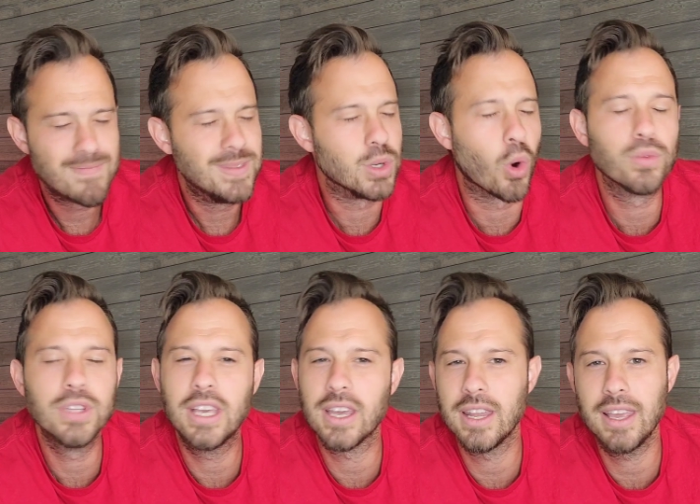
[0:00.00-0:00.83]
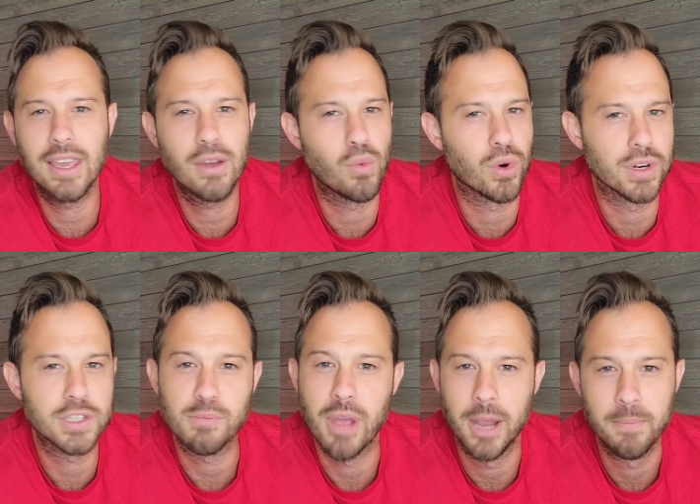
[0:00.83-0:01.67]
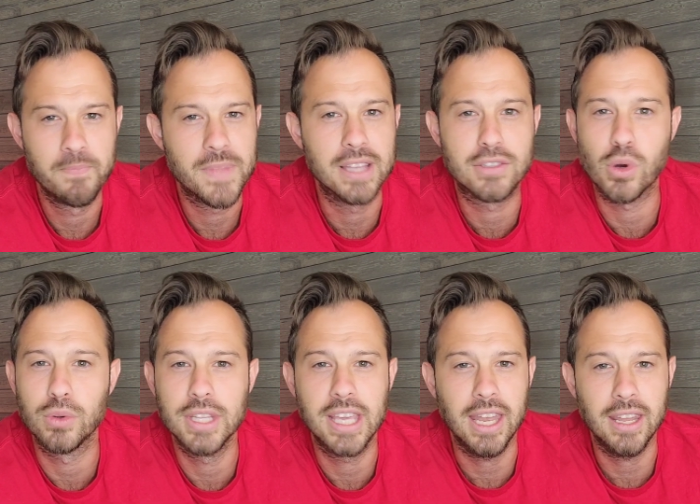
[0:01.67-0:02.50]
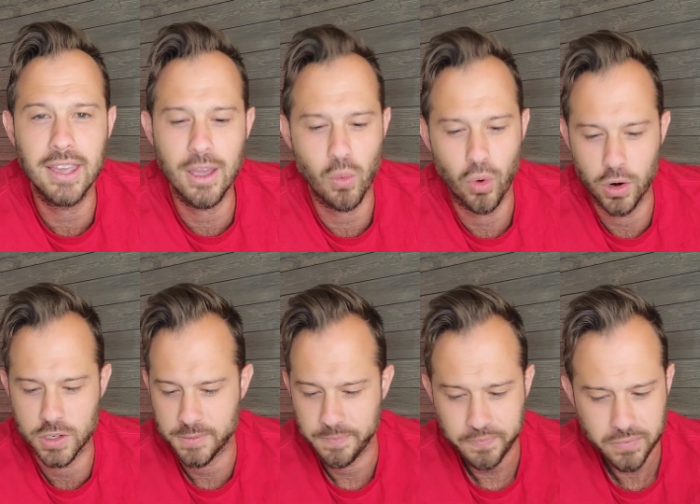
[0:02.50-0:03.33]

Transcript: it's only going to get worse, man. It's only going to get worse.